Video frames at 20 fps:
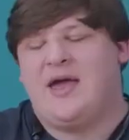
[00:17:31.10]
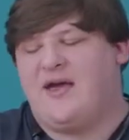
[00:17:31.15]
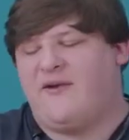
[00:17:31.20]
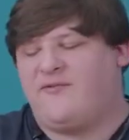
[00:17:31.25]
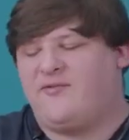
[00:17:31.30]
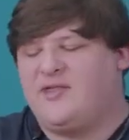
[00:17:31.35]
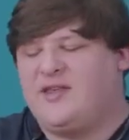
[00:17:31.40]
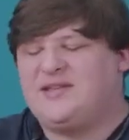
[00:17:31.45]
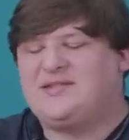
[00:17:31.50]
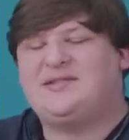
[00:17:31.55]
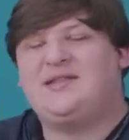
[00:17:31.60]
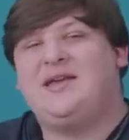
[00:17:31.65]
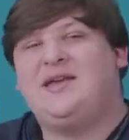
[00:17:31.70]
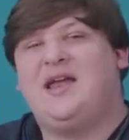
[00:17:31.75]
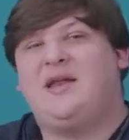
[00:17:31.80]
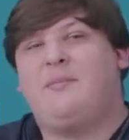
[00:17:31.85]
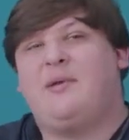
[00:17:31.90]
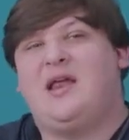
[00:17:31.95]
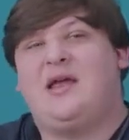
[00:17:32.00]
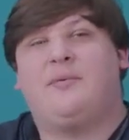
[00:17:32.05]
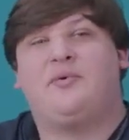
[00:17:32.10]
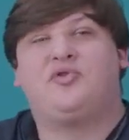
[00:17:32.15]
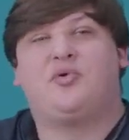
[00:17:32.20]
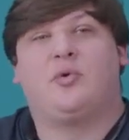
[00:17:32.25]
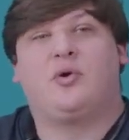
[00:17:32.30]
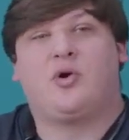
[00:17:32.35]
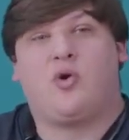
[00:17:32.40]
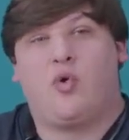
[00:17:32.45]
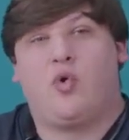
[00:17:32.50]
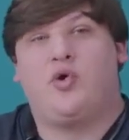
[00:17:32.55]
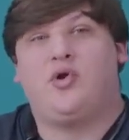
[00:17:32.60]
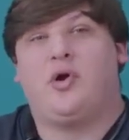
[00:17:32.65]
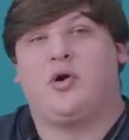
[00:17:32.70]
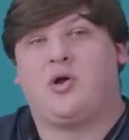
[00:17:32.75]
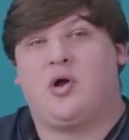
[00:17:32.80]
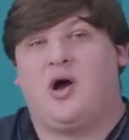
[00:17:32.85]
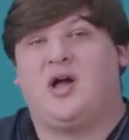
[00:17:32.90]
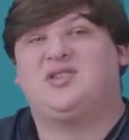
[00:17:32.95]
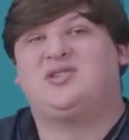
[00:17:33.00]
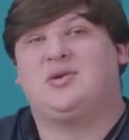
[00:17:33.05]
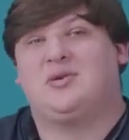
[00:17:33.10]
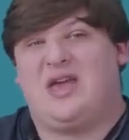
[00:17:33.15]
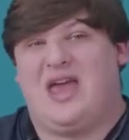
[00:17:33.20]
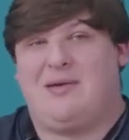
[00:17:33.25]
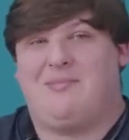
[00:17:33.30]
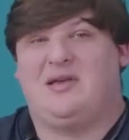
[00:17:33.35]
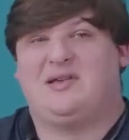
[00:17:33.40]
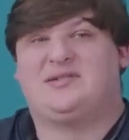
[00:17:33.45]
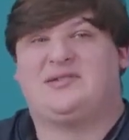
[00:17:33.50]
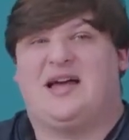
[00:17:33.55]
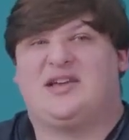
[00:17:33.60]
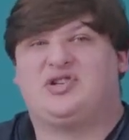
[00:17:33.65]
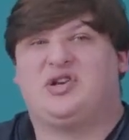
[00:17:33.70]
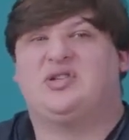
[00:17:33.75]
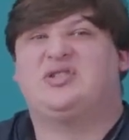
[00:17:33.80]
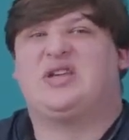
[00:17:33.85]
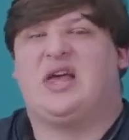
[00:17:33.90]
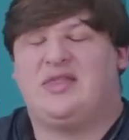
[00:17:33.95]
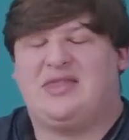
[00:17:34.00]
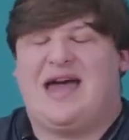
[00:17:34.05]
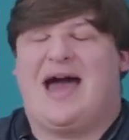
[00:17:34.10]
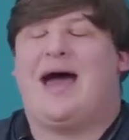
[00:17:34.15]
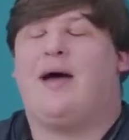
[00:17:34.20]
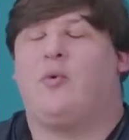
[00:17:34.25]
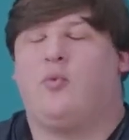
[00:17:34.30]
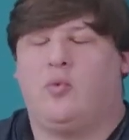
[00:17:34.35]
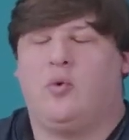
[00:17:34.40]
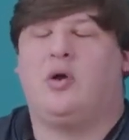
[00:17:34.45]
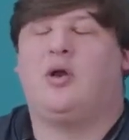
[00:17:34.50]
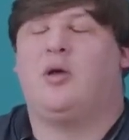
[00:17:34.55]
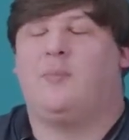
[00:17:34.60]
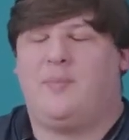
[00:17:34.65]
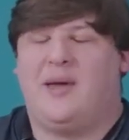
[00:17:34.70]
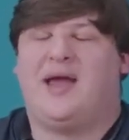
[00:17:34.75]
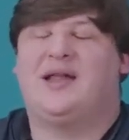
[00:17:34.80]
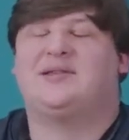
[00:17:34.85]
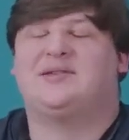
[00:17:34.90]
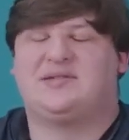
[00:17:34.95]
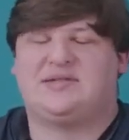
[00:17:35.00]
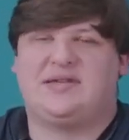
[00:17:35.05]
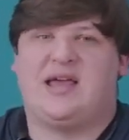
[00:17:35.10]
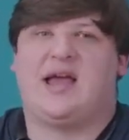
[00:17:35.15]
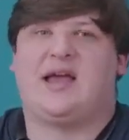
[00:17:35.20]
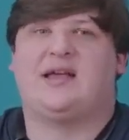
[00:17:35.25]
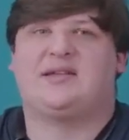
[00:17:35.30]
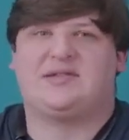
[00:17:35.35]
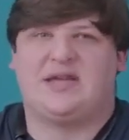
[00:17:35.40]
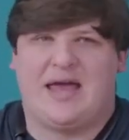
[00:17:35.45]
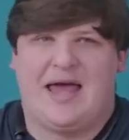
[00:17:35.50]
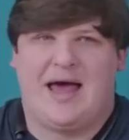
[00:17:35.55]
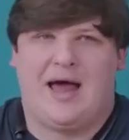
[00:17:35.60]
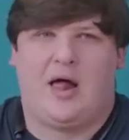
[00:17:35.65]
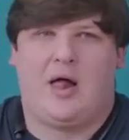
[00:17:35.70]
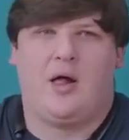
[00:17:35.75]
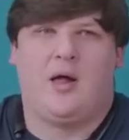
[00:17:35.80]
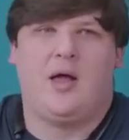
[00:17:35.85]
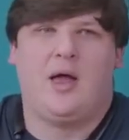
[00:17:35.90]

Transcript: If this thing had been able to record your console gaming sessions, that would have been sick as hell.